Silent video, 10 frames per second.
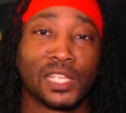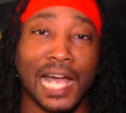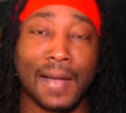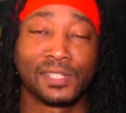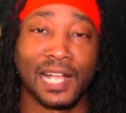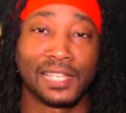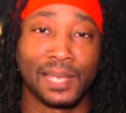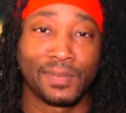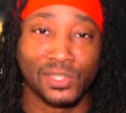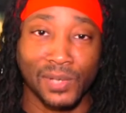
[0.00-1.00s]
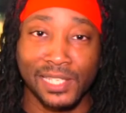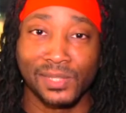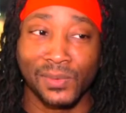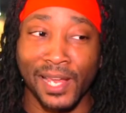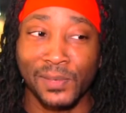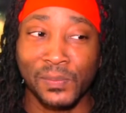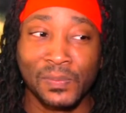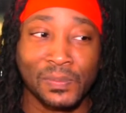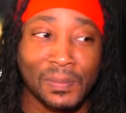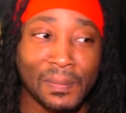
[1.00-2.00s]
the cops, and got that bitch arrested, right?
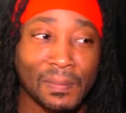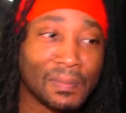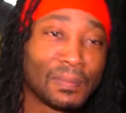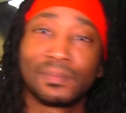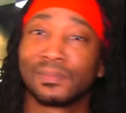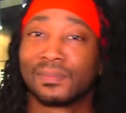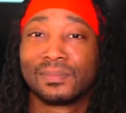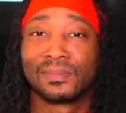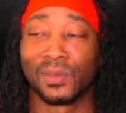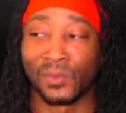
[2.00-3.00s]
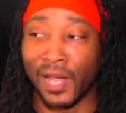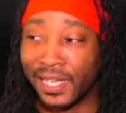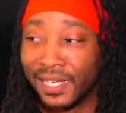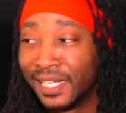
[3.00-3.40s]
right?